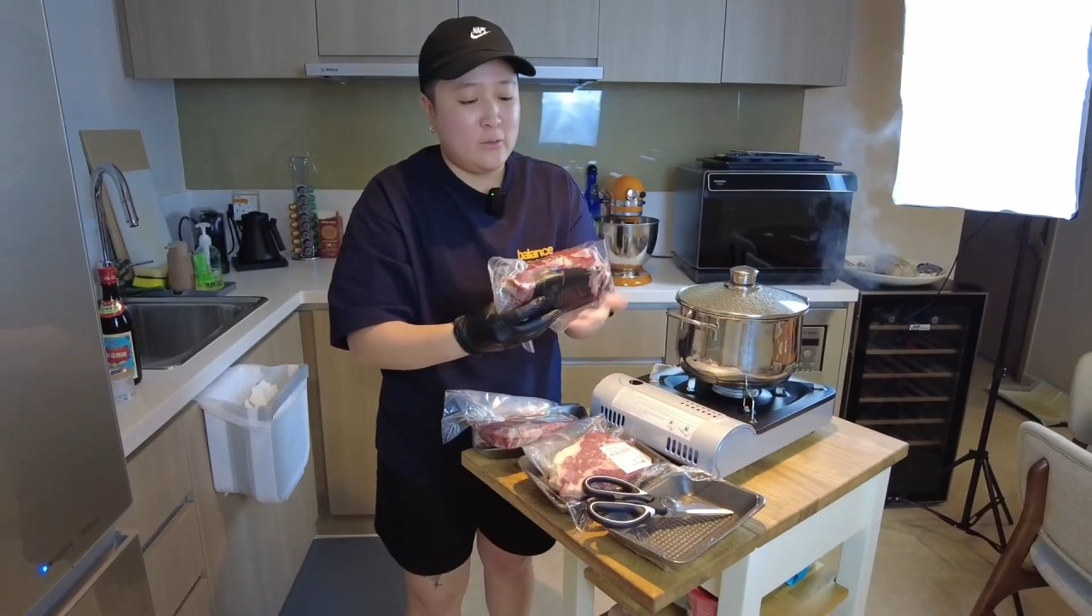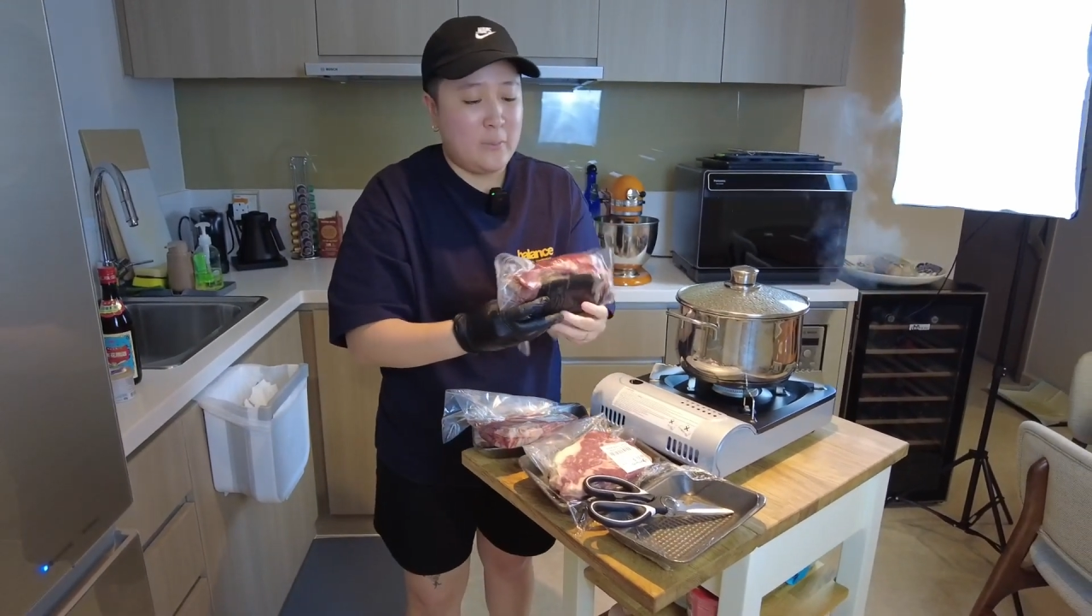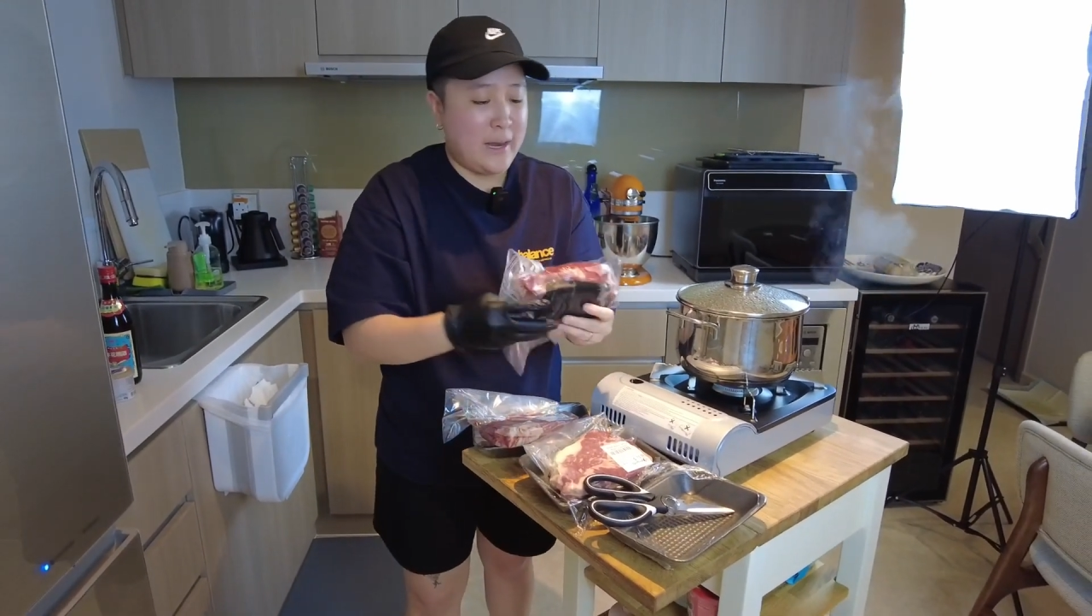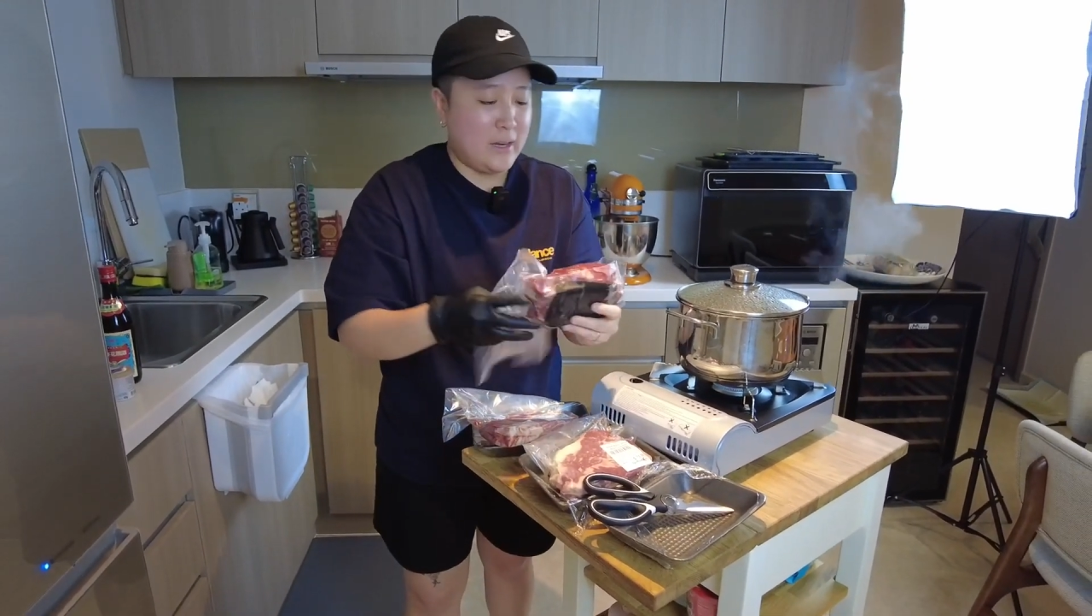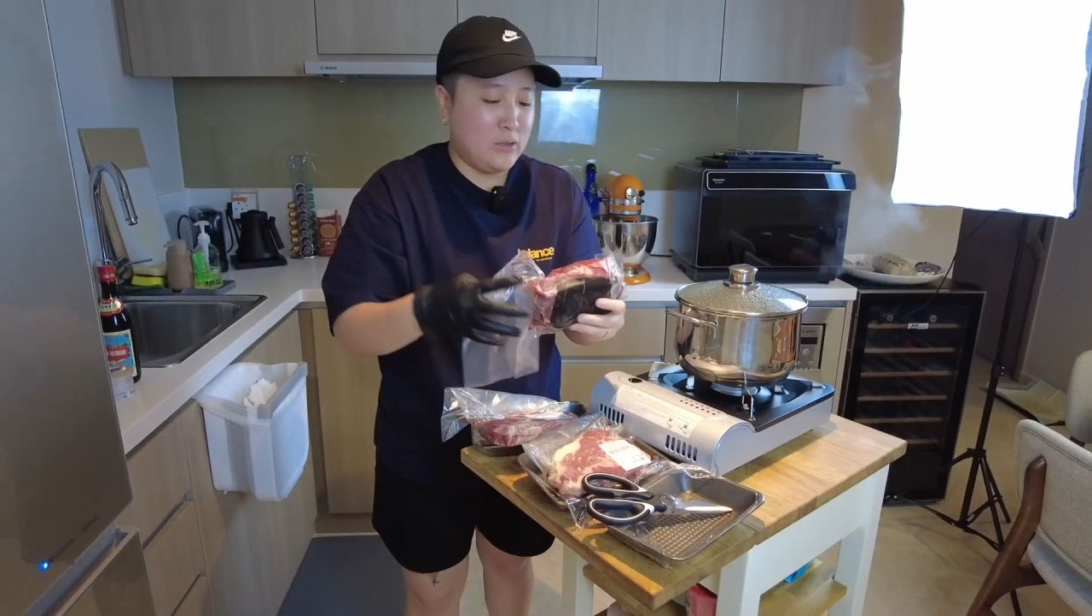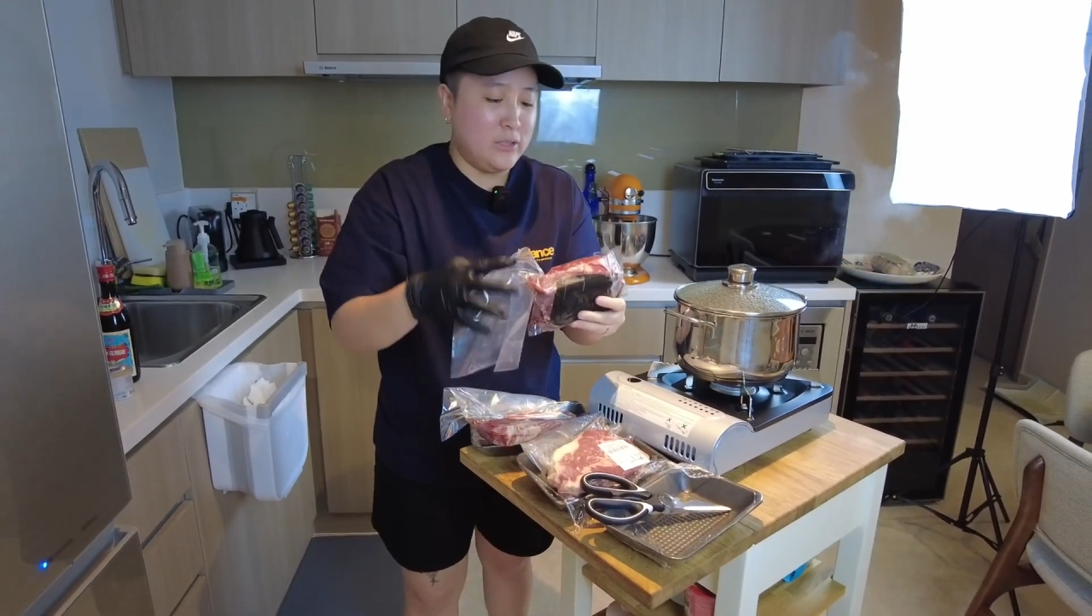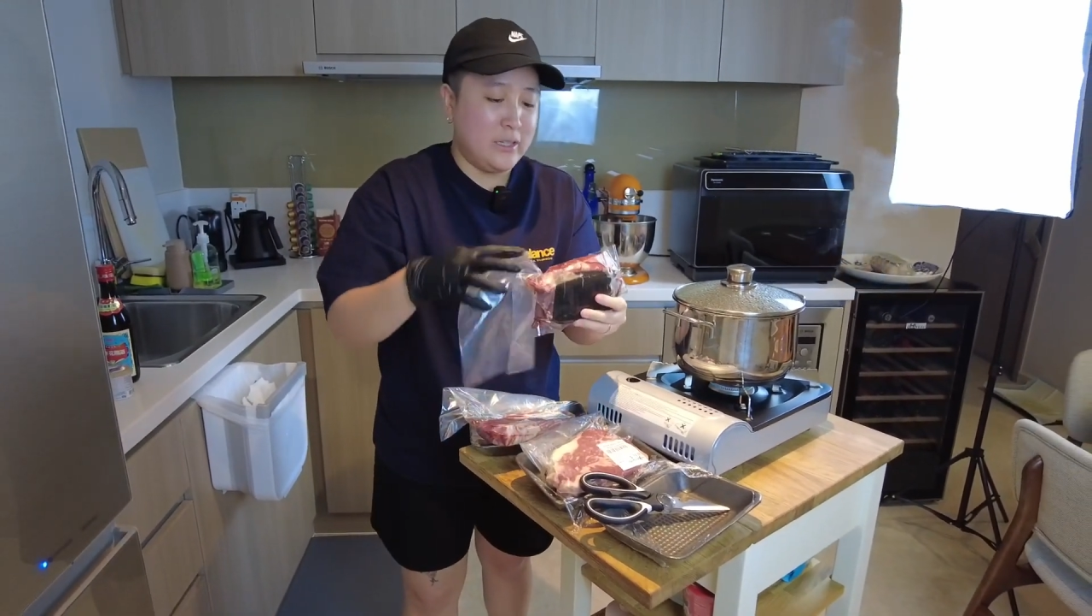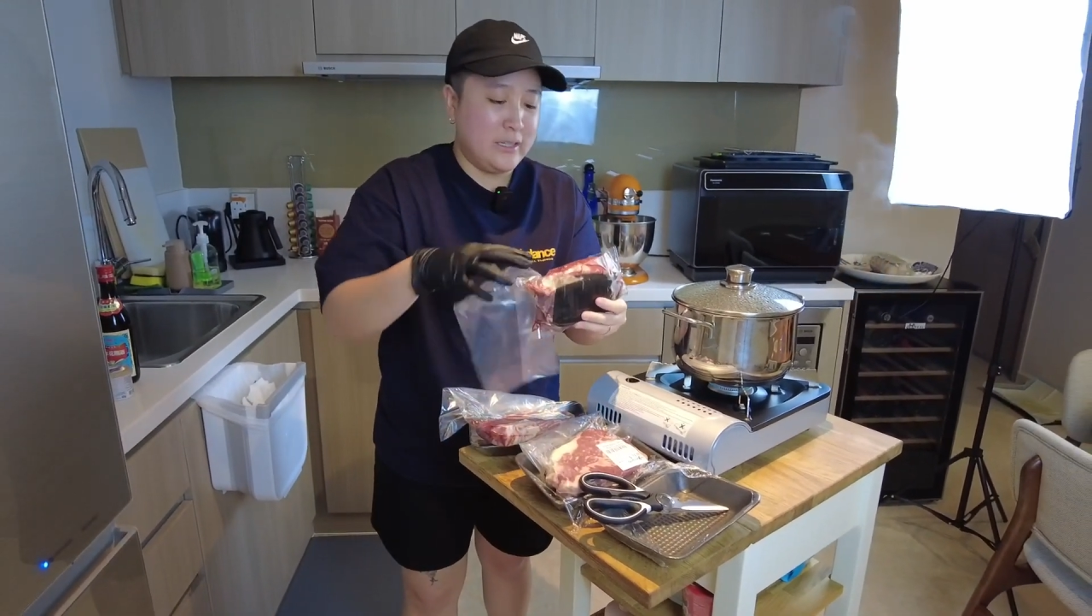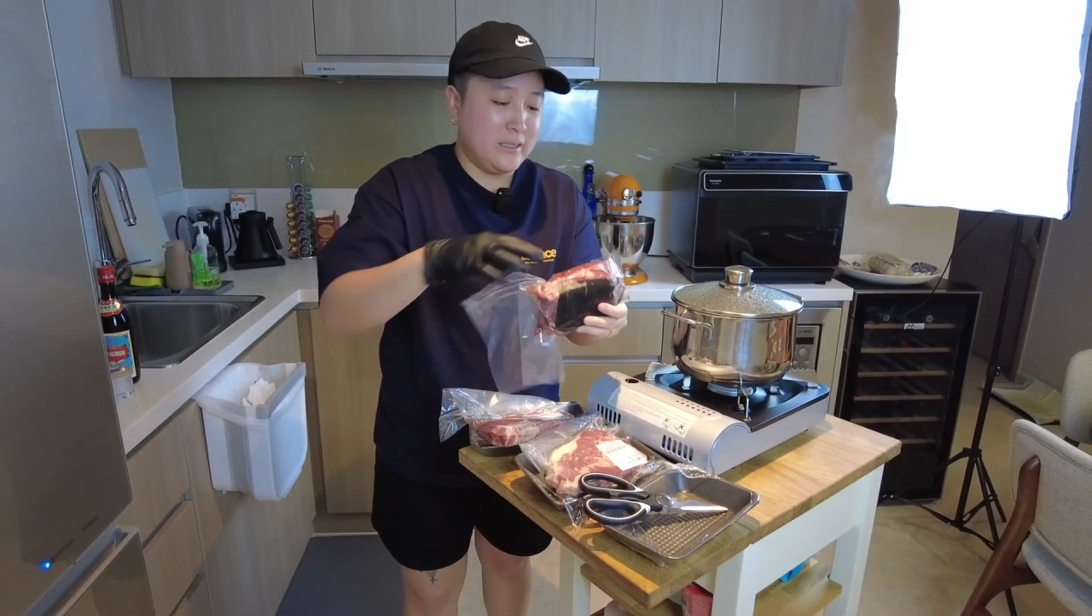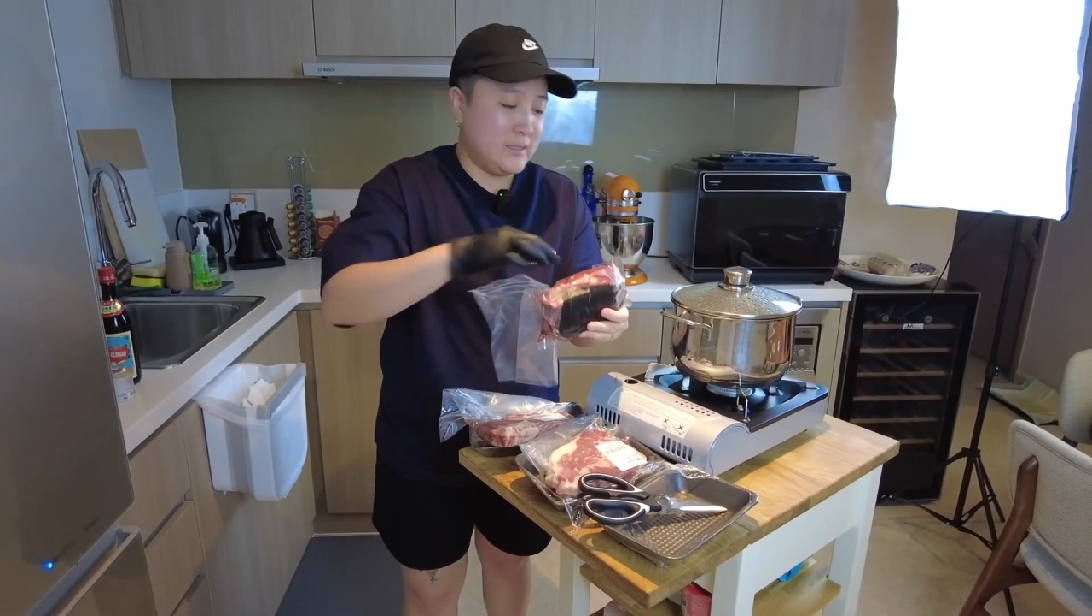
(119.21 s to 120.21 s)
my
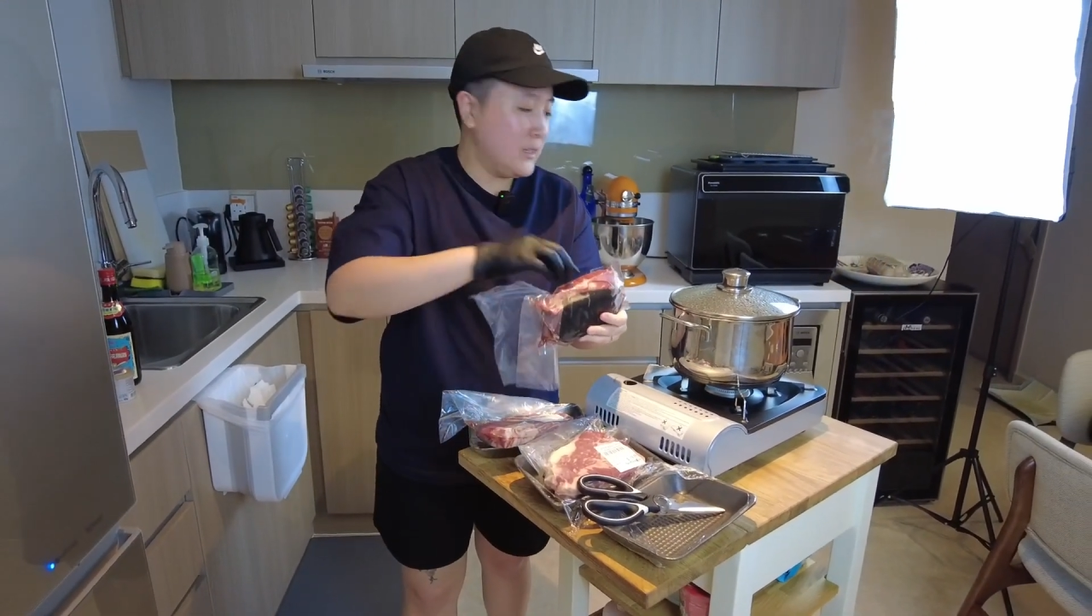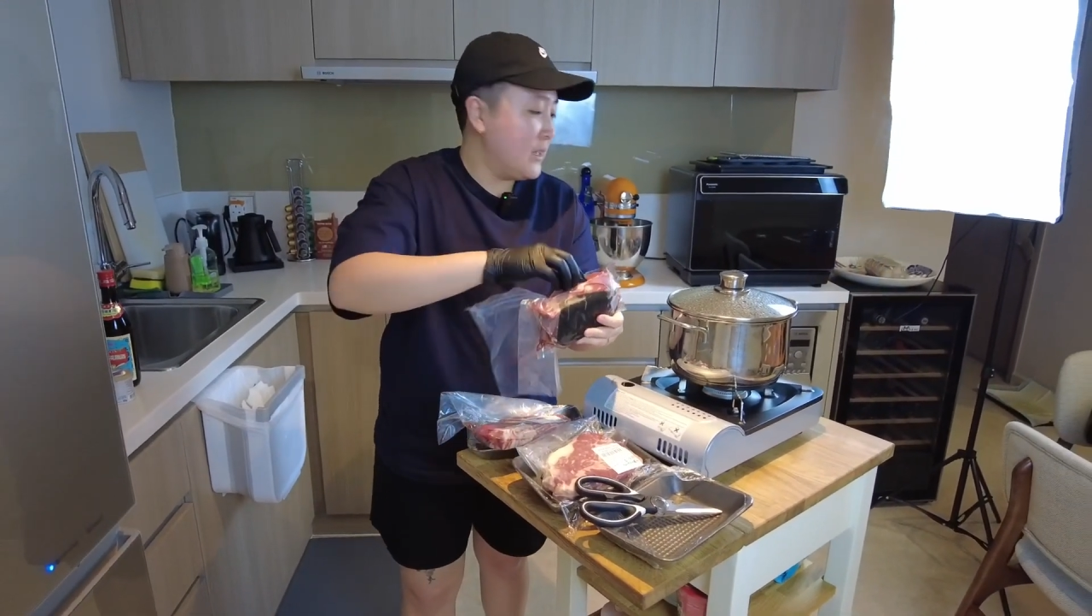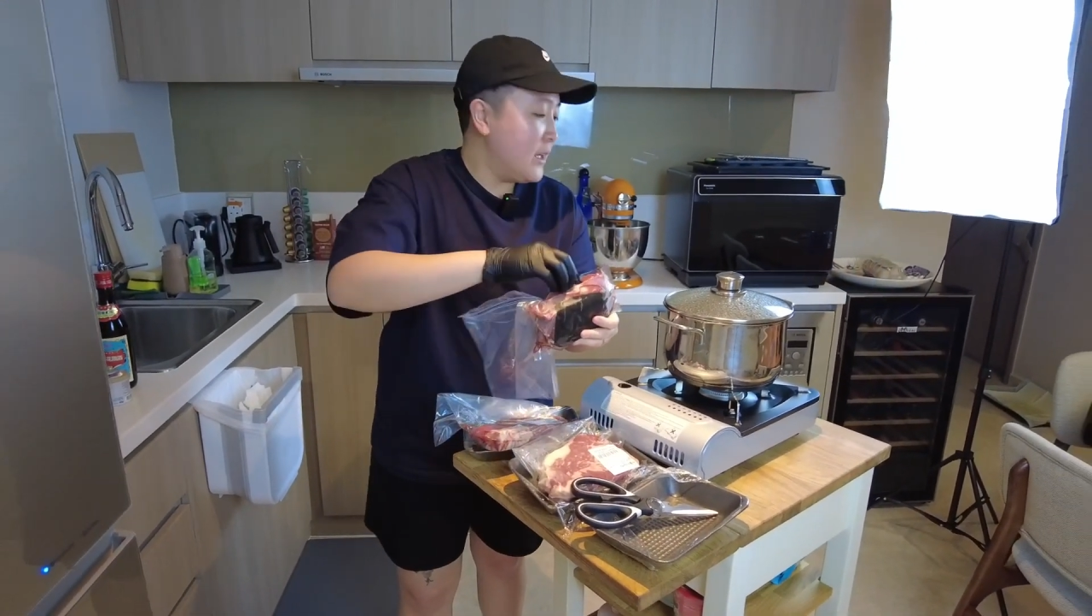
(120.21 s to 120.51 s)
goodness.